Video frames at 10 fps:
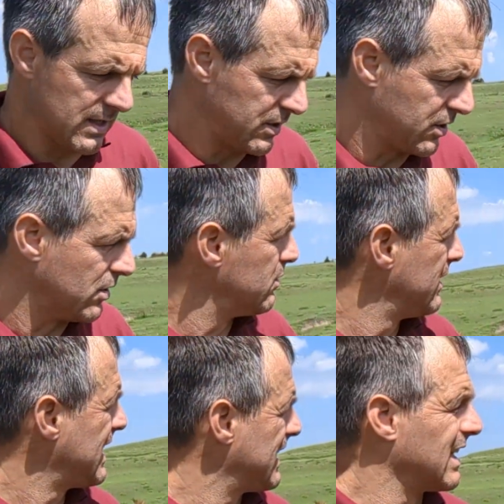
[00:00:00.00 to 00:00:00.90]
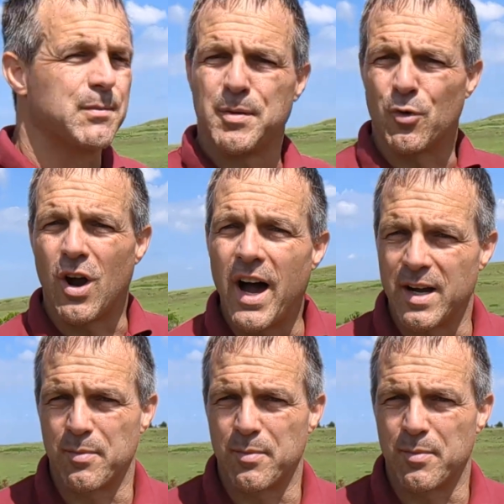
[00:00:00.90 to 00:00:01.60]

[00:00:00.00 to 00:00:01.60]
and so you get a little bit more higher